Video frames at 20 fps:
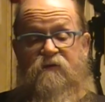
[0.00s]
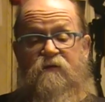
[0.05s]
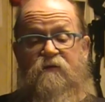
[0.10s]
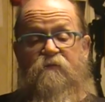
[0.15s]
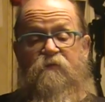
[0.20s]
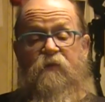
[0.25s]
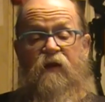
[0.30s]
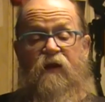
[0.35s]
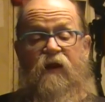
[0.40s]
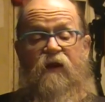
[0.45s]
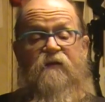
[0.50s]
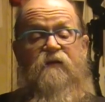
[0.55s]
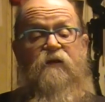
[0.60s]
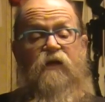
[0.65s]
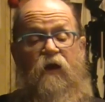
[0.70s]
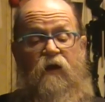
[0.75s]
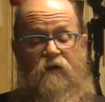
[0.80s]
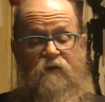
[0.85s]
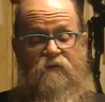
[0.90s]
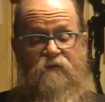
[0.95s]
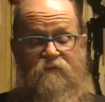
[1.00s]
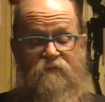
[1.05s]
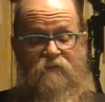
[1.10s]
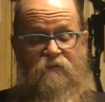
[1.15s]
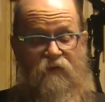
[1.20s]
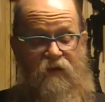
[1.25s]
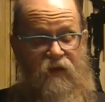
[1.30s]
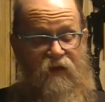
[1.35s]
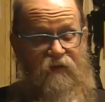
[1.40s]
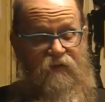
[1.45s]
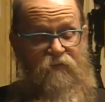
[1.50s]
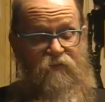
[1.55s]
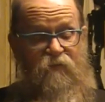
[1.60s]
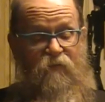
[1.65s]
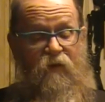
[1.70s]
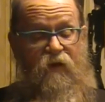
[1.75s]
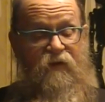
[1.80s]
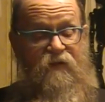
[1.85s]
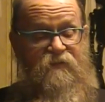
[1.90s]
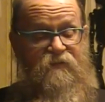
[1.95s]
but it ended good. Ended with
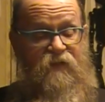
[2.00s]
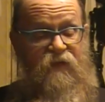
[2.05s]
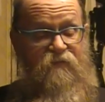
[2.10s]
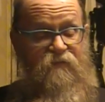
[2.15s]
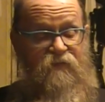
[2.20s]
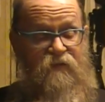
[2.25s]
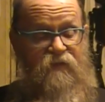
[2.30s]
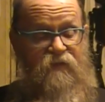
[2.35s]
Betty saving the